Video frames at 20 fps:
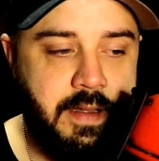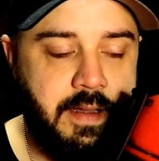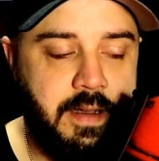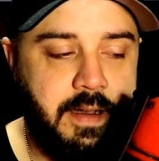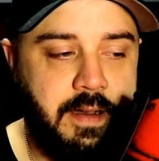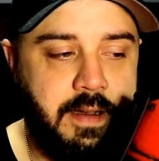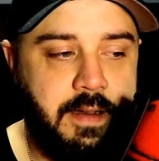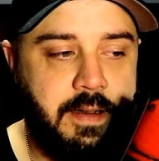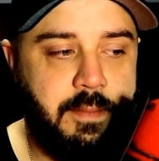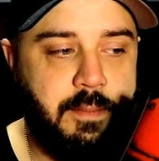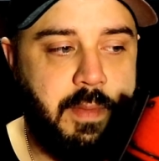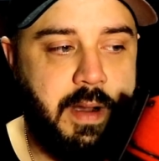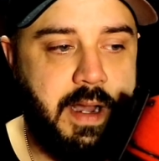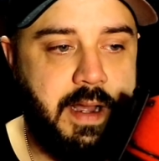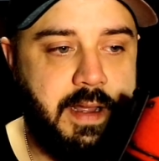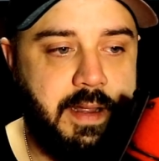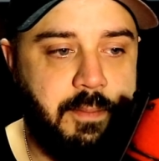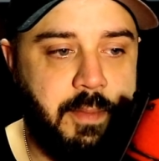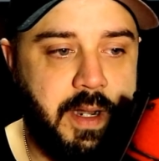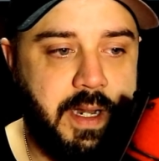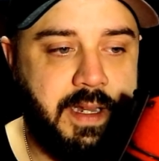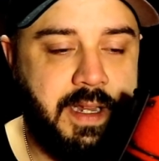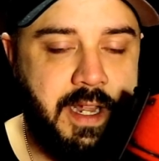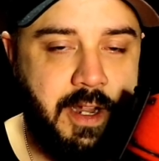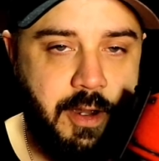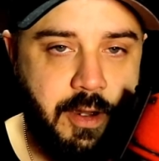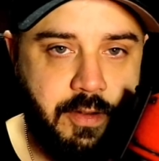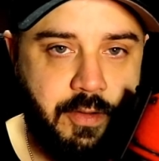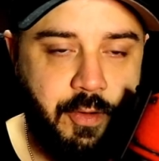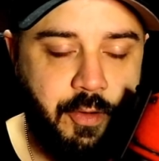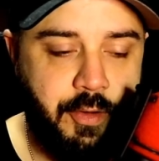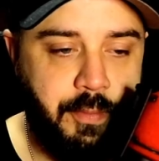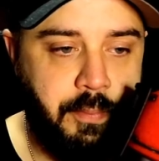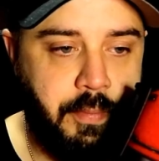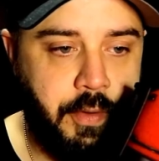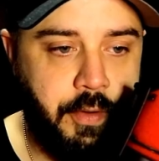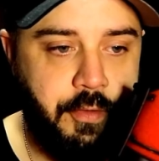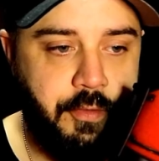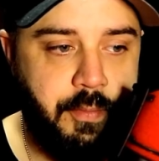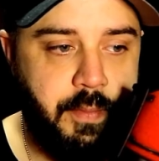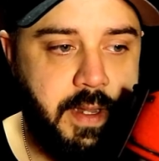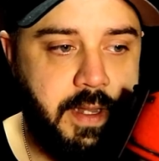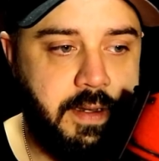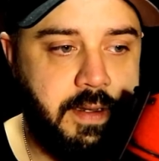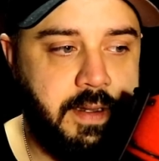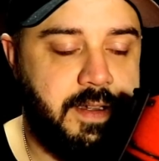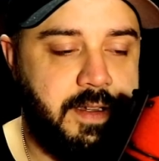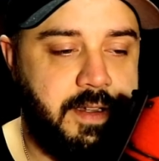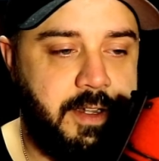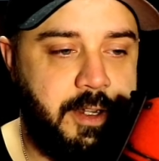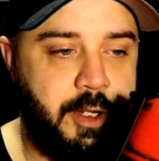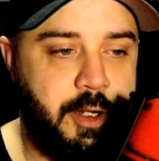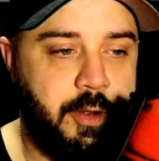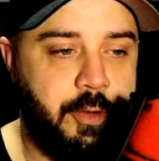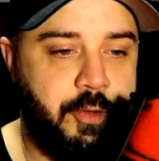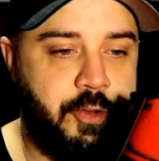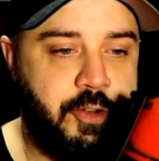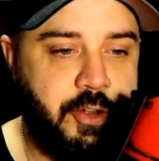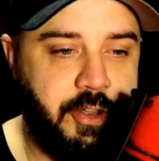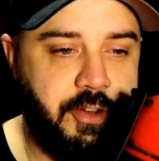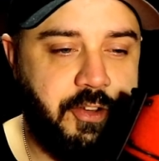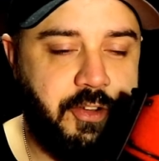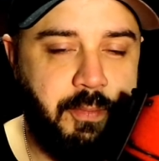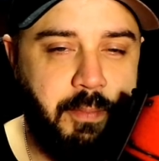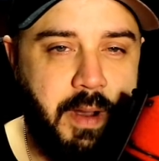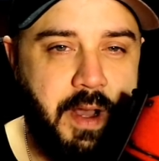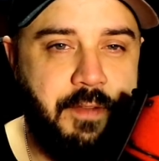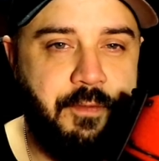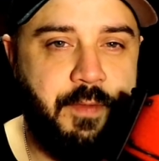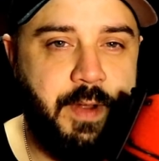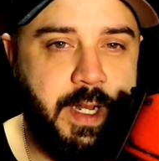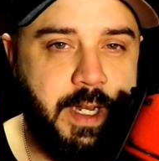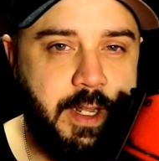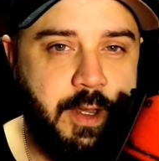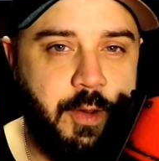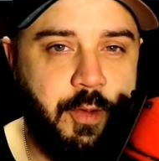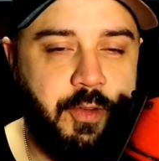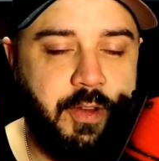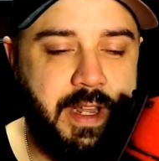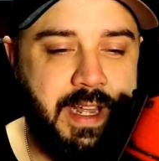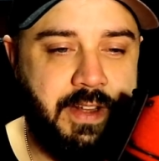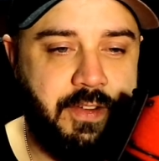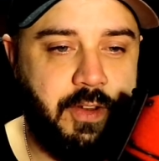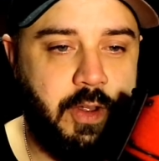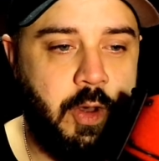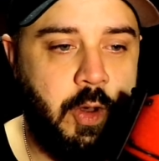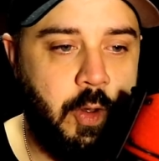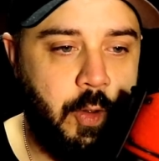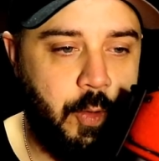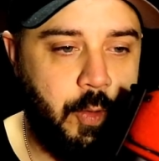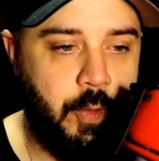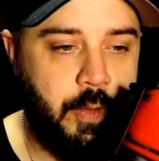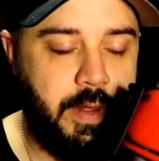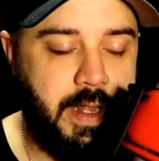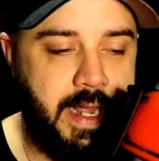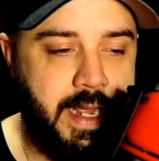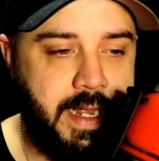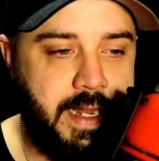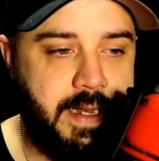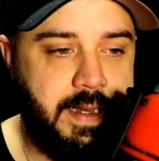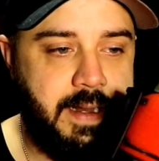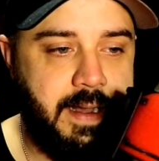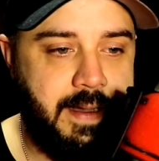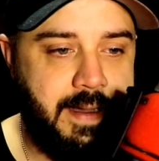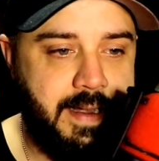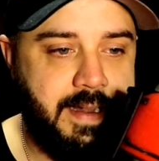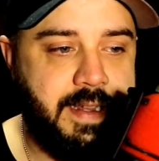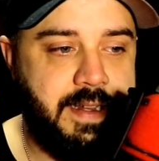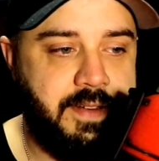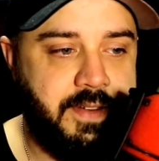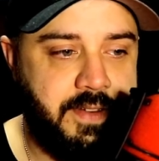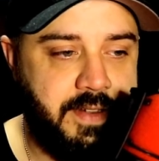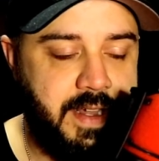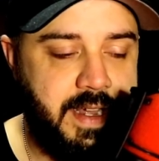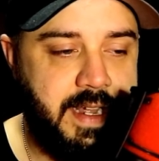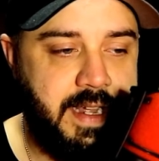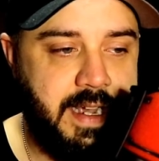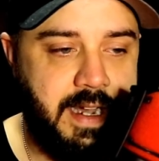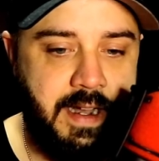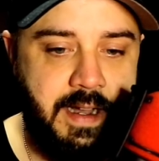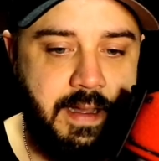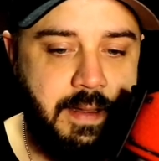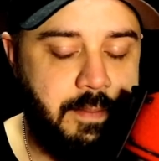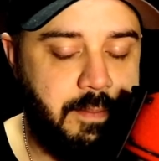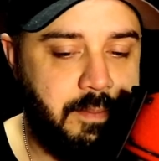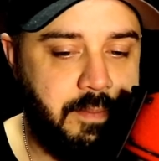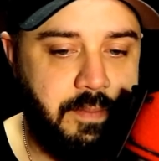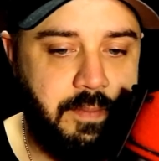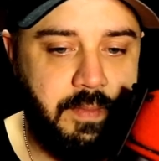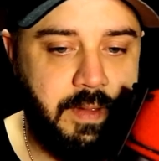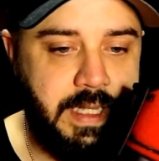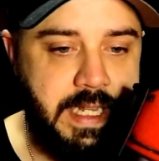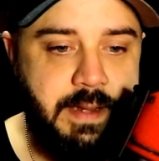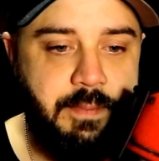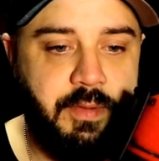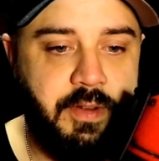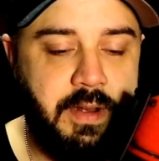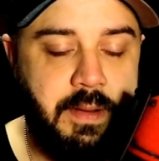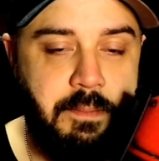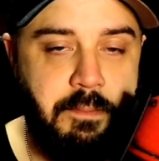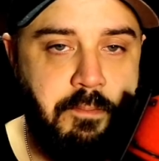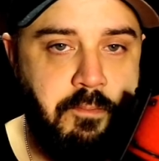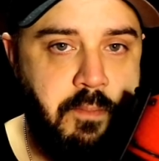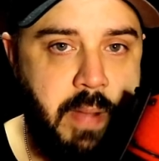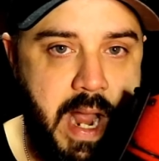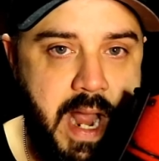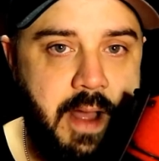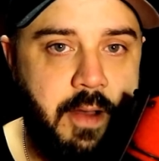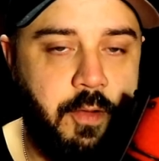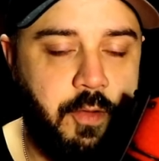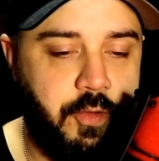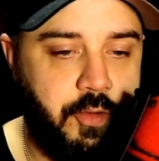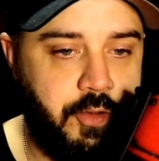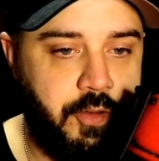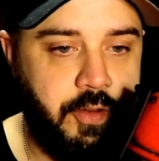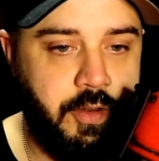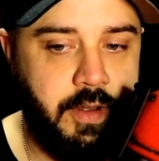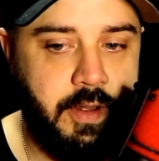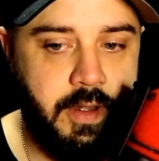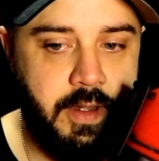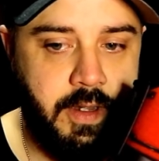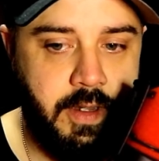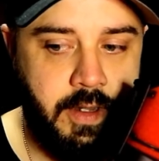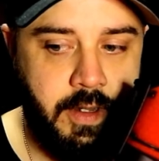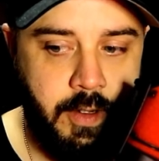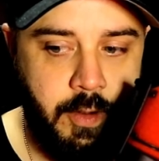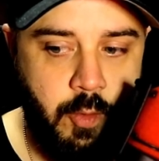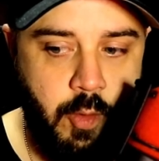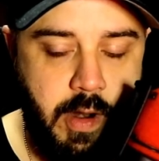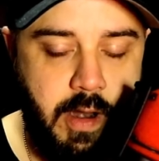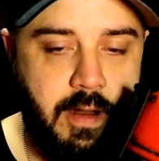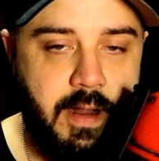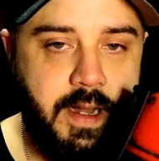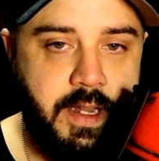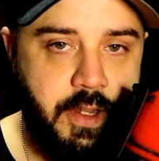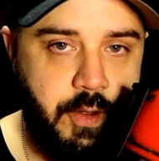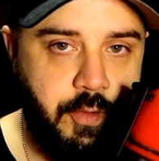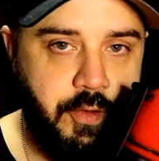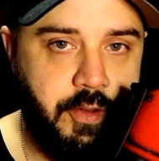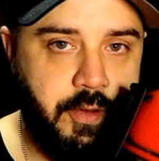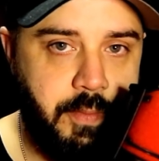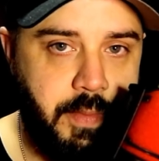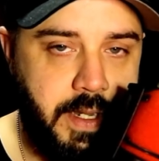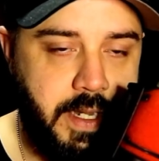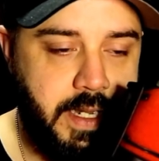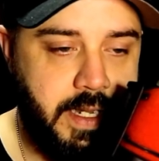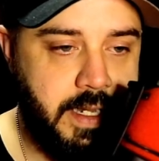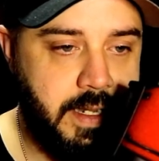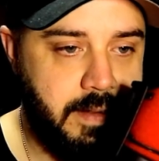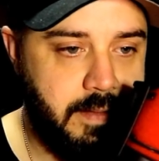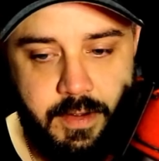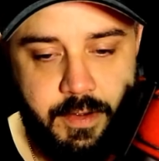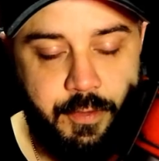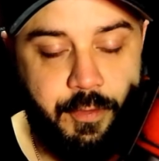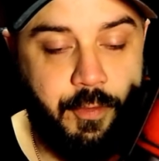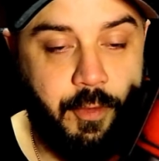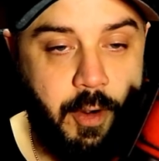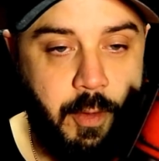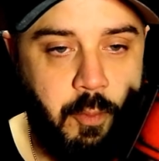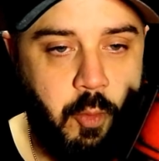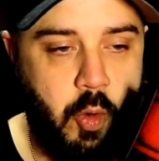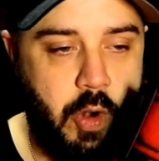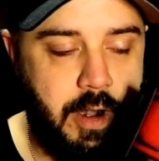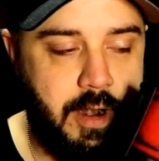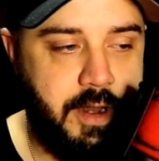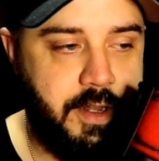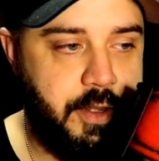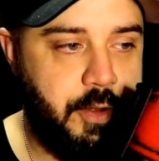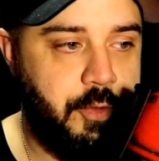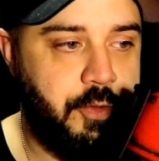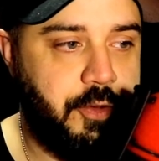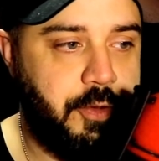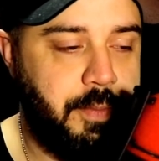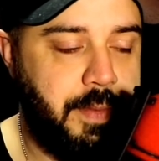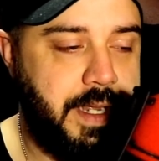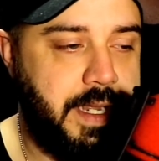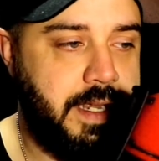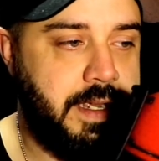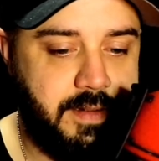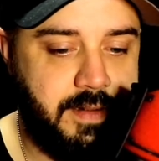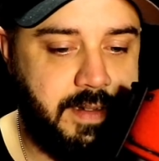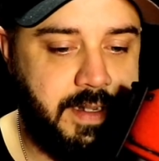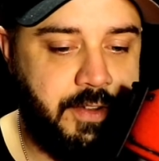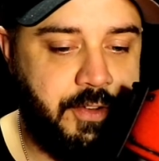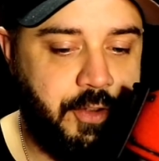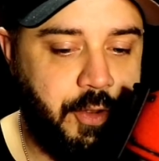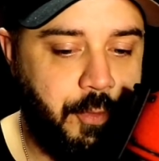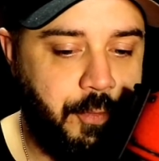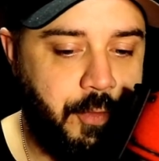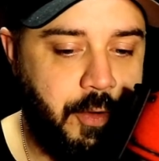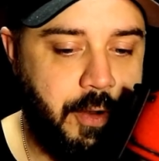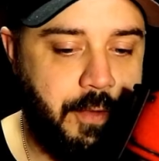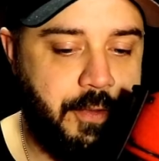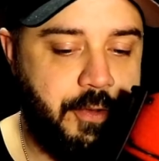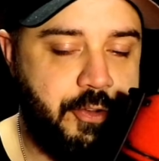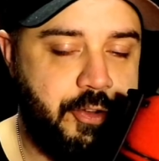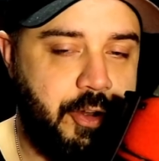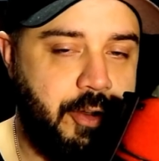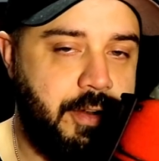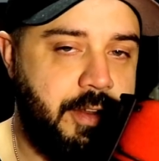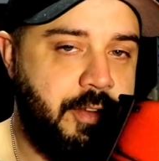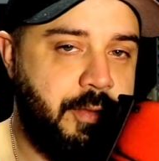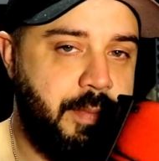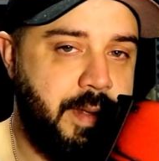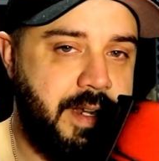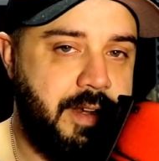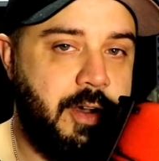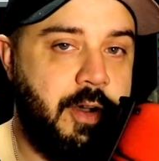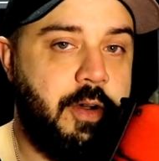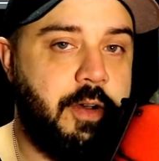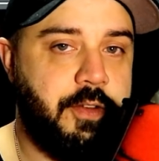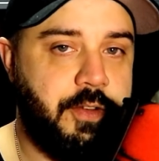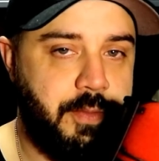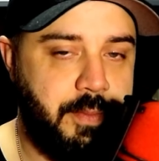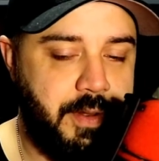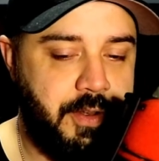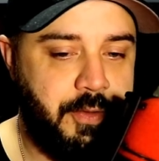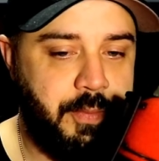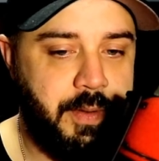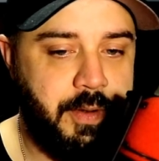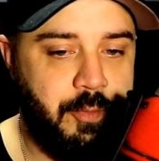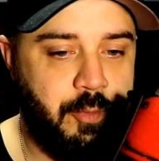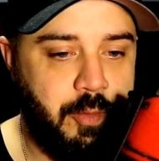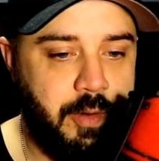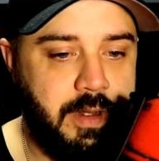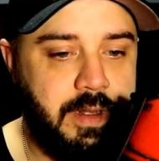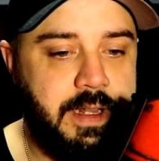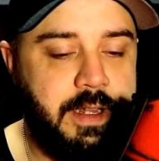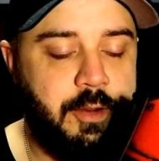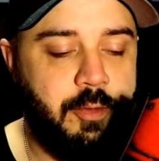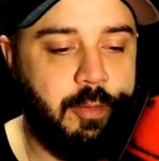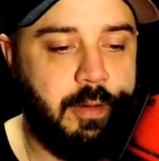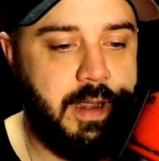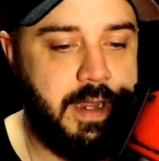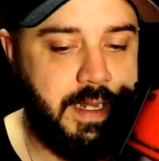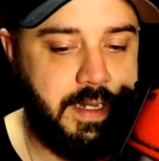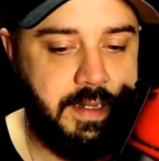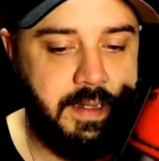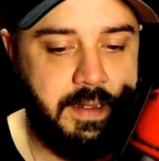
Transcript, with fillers: uh, my, my character's improvement, you know, just my videos as a whole. And I can say I am leaps and bounds where I used to be, from where I used to be. And so far, the journey's been awesome. It's been really great.